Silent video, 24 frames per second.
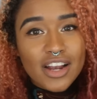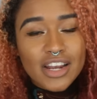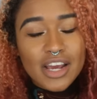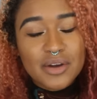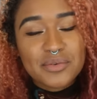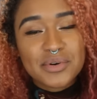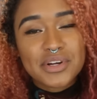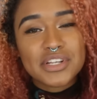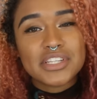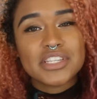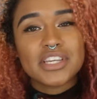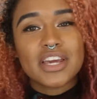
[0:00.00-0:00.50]

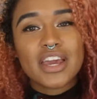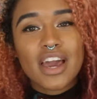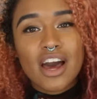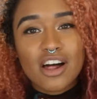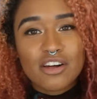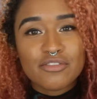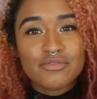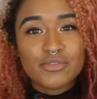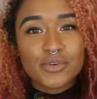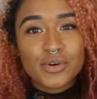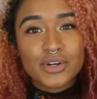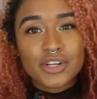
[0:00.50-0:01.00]
I went to
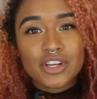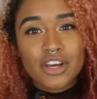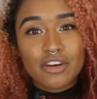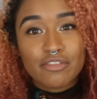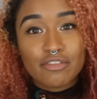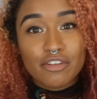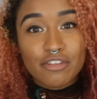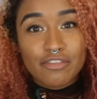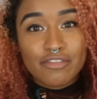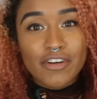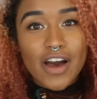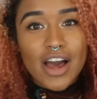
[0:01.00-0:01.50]
California
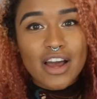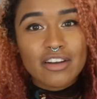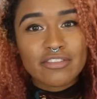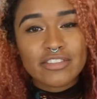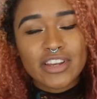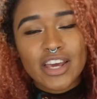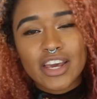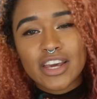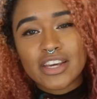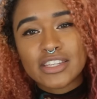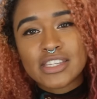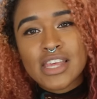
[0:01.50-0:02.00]
for
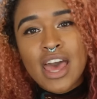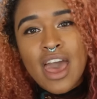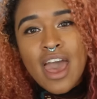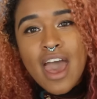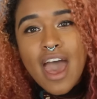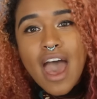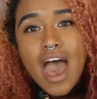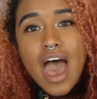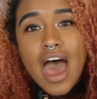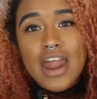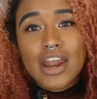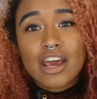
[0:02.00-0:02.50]
five days,
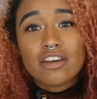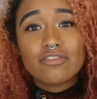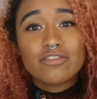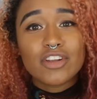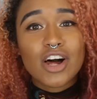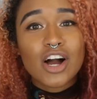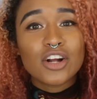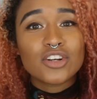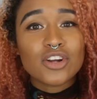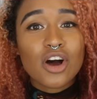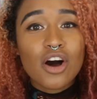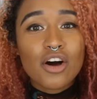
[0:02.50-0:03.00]
and I
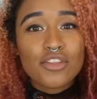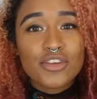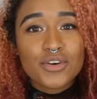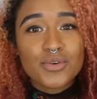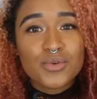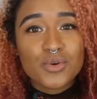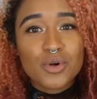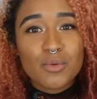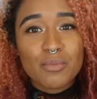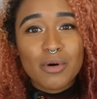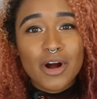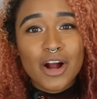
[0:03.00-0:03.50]
vlogged all the
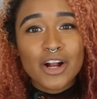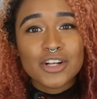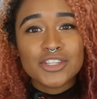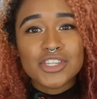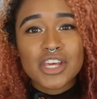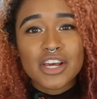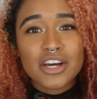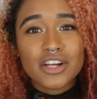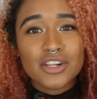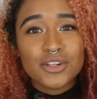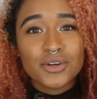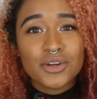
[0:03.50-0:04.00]
cool parts,
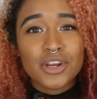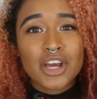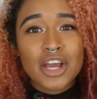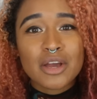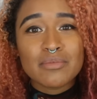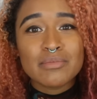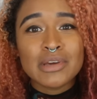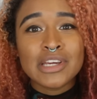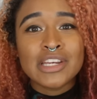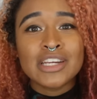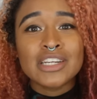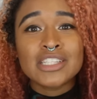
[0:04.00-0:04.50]

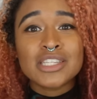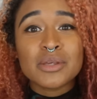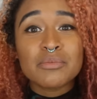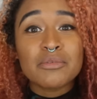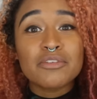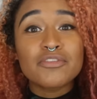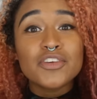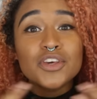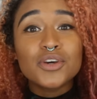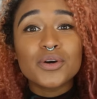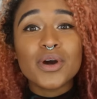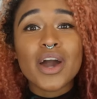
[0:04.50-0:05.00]
including meeting
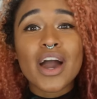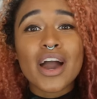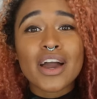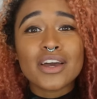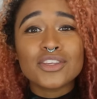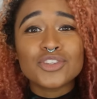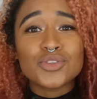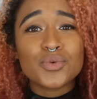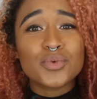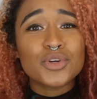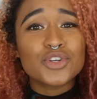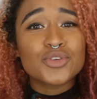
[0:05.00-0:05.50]
some of you
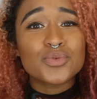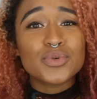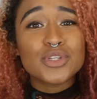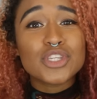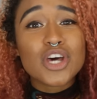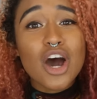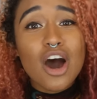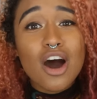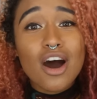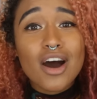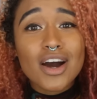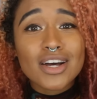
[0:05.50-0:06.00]
guys, which was
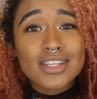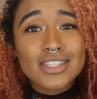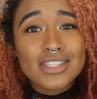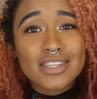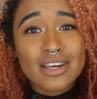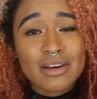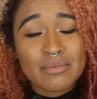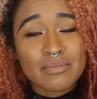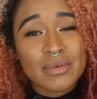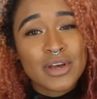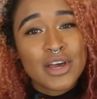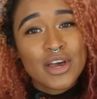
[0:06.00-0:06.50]

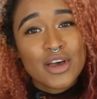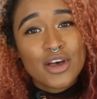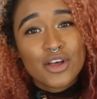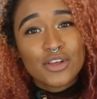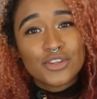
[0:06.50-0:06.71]
awesome.